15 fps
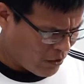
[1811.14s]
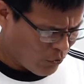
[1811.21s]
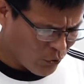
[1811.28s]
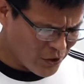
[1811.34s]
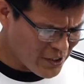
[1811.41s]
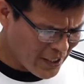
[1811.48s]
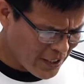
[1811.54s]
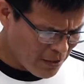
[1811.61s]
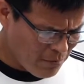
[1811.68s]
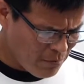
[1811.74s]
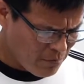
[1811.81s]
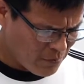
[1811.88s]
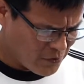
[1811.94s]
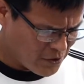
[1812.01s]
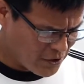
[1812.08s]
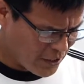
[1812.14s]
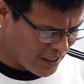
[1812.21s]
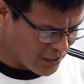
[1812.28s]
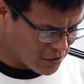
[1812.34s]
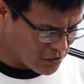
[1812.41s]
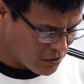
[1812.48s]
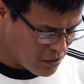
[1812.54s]
What time? She
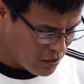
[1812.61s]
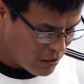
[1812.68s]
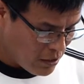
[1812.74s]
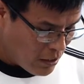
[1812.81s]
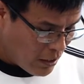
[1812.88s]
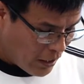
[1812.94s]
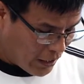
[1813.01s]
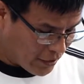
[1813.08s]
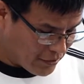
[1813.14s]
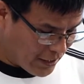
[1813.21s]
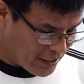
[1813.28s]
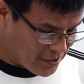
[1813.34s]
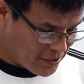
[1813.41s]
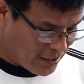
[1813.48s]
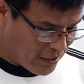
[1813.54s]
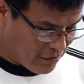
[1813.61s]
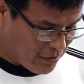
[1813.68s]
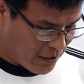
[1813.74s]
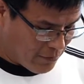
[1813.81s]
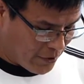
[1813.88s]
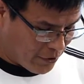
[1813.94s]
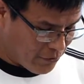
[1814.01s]
asks. I glance down
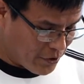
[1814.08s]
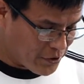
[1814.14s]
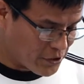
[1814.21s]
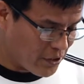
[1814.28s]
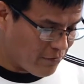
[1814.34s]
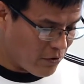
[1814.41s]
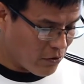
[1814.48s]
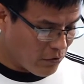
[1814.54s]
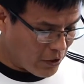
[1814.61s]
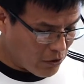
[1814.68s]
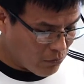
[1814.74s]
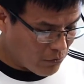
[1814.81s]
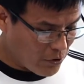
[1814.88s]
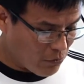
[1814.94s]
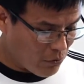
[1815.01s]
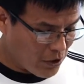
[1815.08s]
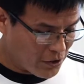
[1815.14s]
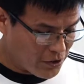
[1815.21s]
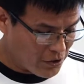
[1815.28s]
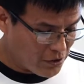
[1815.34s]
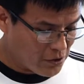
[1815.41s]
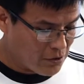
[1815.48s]
at my wrist even though I don't wear
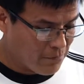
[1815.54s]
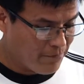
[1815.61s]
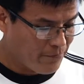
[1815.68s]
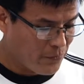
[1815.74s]
watches.